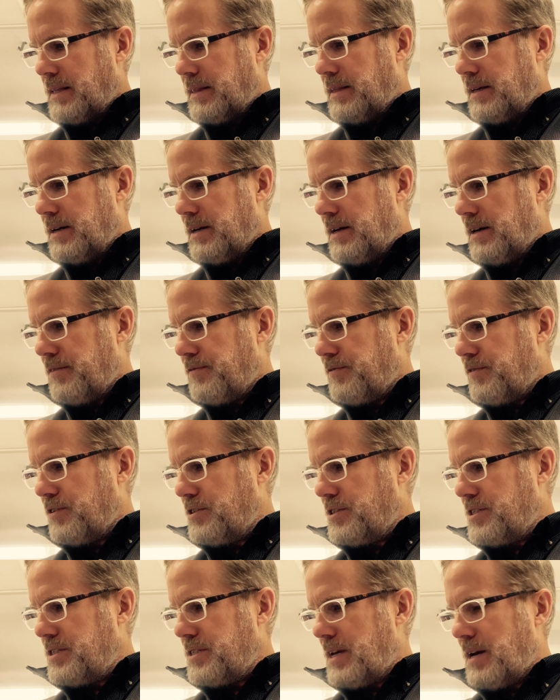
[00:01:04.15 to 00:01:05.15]
the
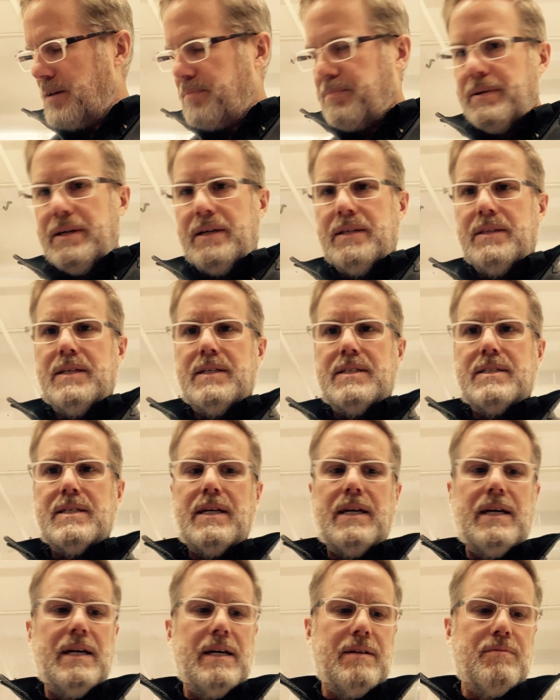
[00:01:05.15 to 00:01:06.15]
first step in this
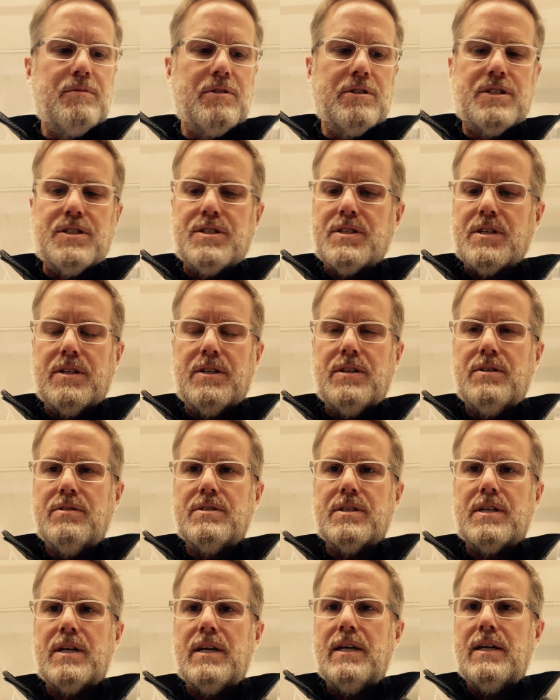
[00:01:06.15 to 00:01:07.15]
kit, we're just going to use
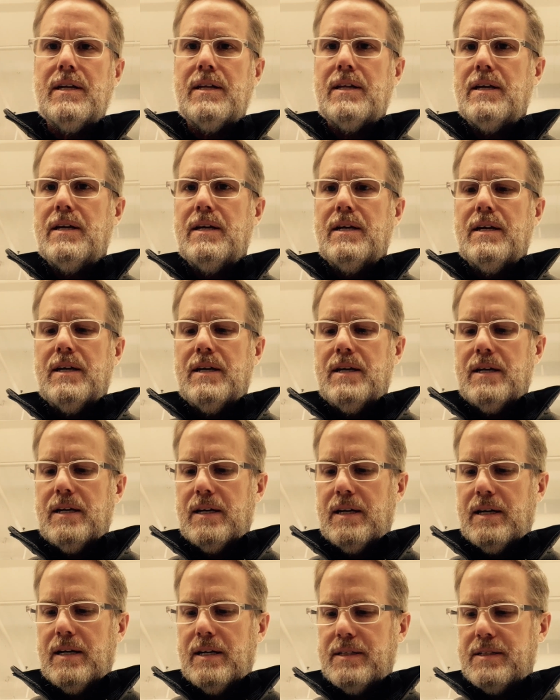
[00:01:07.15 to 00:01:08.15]
a kit
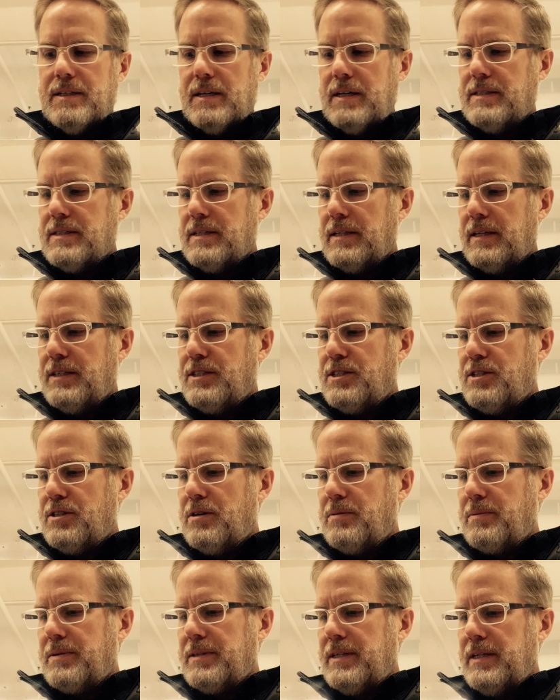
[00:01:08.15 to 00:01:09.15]
to isolate
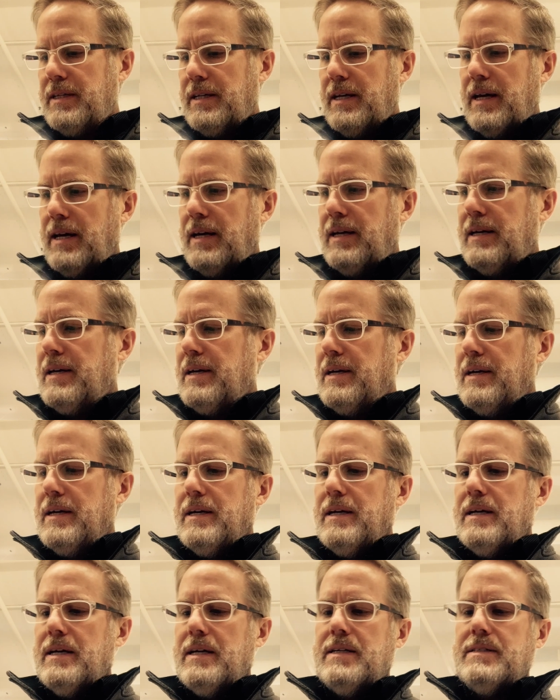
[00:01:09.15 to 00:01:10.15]
genomic DNA,
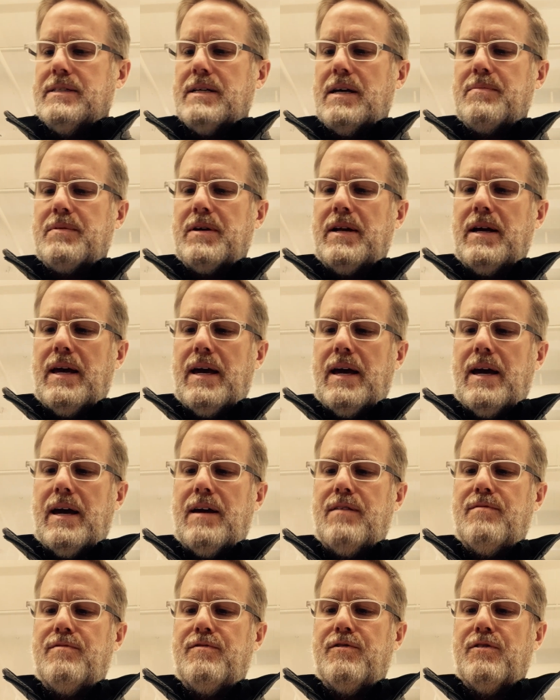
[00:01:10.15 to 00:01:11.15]
is I'm going to
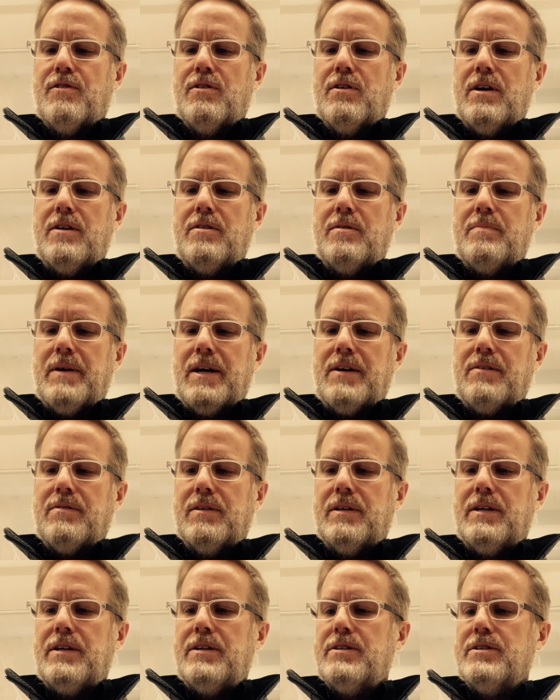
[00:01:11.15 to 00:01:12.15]
add 400
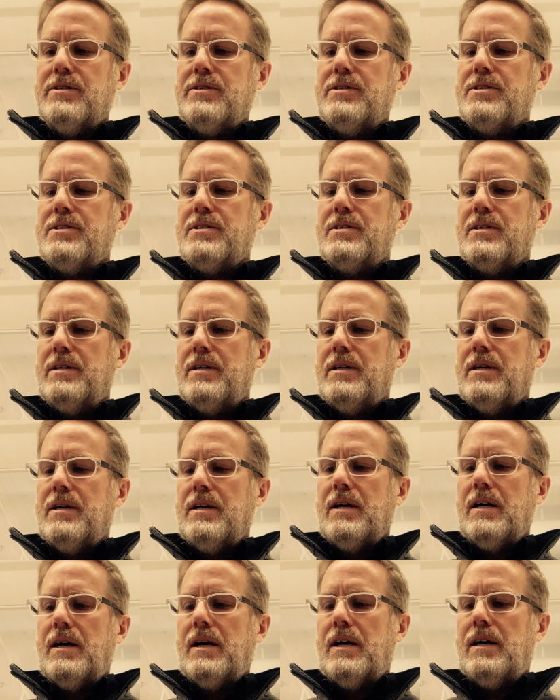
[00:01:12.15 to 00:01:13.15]
microliters
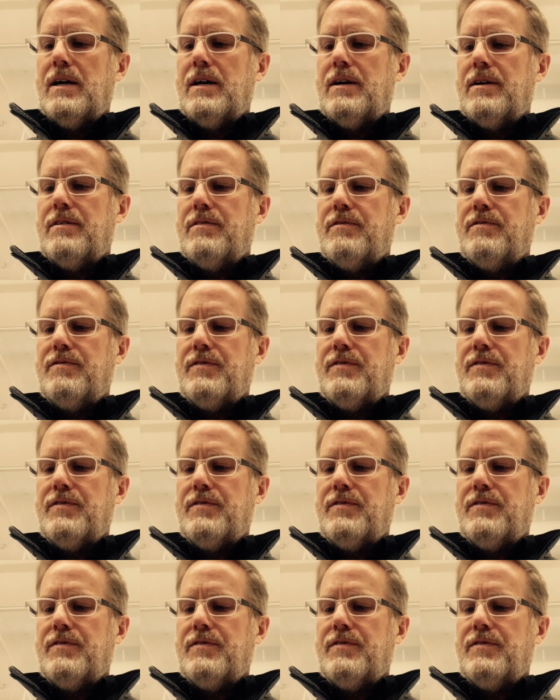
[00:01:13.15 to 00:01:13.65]
of